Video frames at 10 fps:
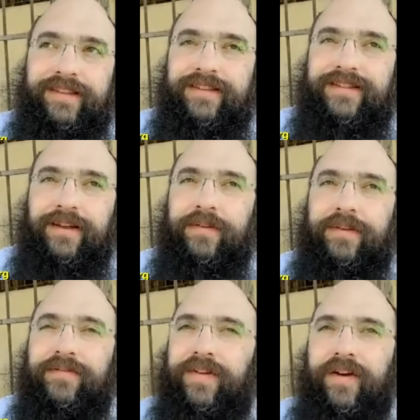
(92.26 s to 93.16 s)

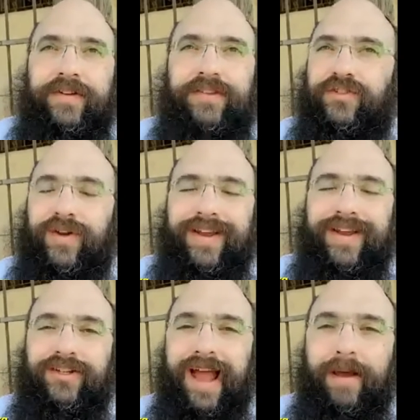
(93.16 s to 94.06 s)
Something very
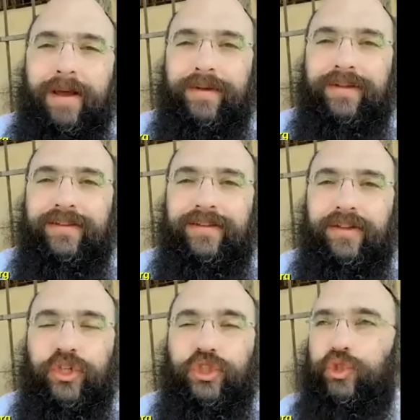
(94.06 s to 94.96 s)
strange happened
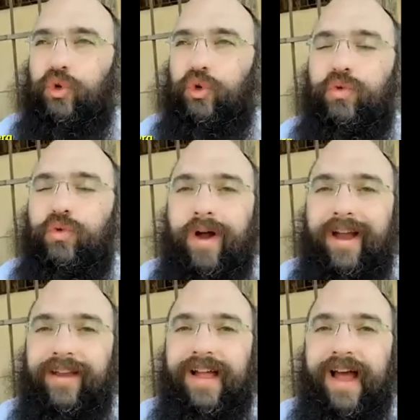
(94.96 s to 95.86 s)
a short
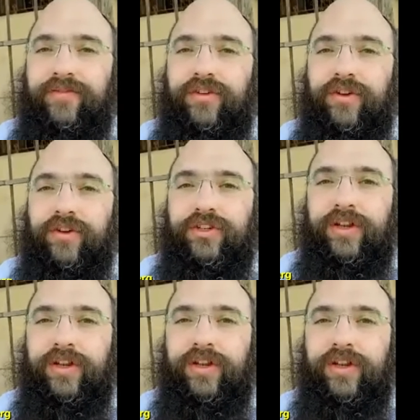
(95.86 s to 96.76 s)
while after
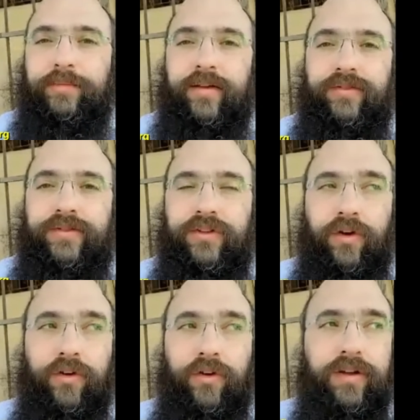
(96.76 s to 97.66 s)
Hashem gave us the
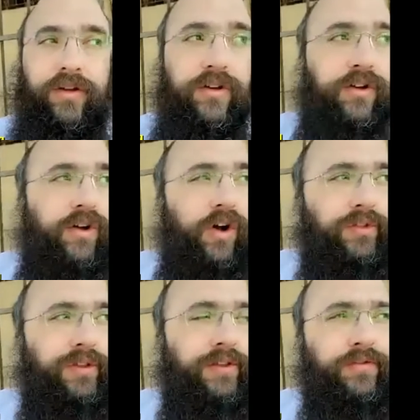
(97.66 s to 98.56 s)
Torah. Only
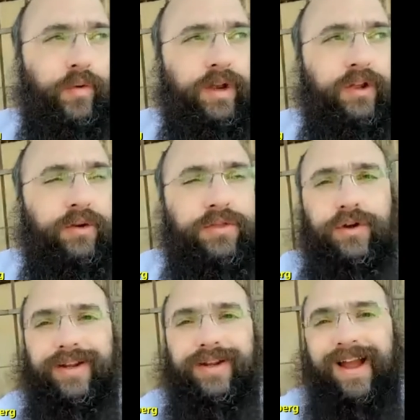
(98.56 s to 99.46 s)
40 or
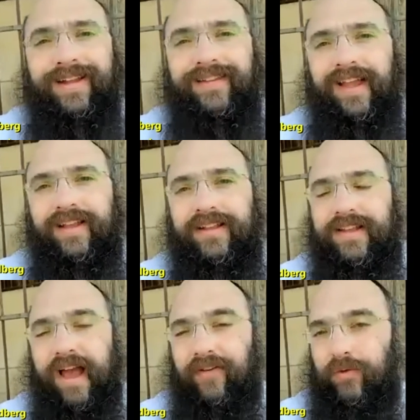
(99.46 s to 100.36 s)
39 days
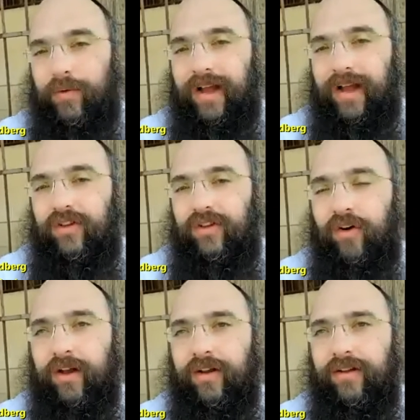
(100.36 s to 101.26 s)
after we got the Torah,